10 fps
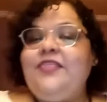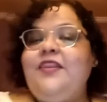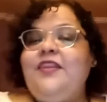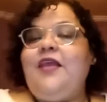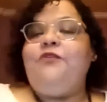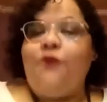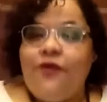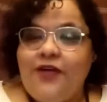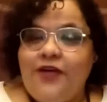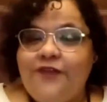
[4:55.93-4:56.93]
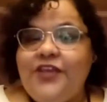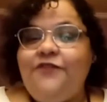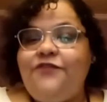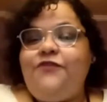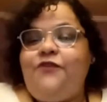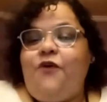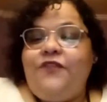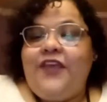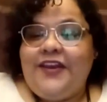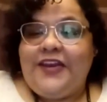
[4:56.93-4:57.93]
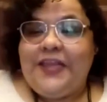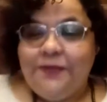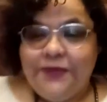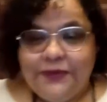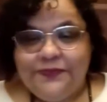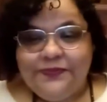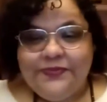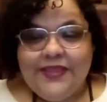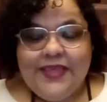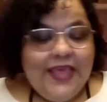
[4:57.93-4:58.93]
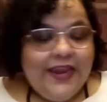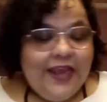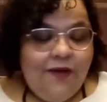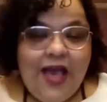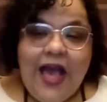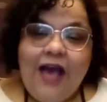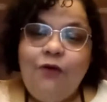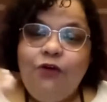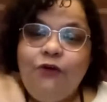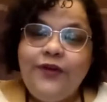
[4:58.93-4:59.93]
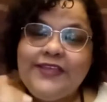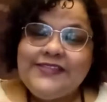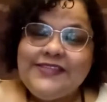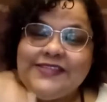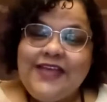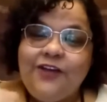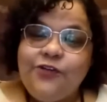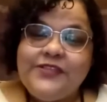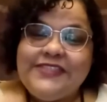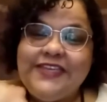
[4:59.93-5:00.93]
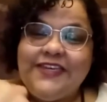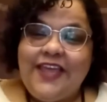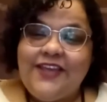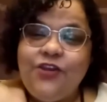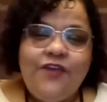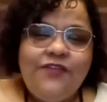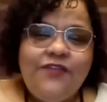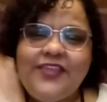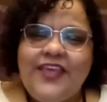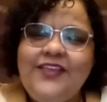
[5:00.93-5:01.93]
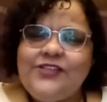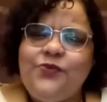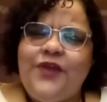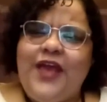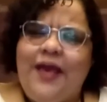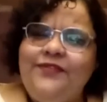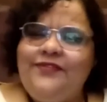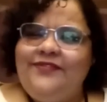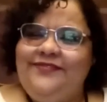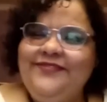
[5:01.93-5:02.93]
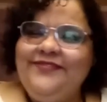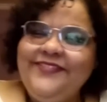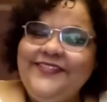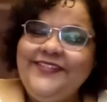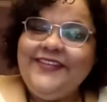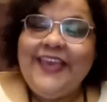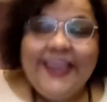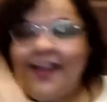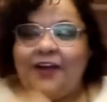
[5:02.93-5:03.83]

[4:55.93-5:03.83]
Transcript: the number 4. After every 4, you get a leap year. Now, how good is this cartomancy deck? Did you ever think this would happen in a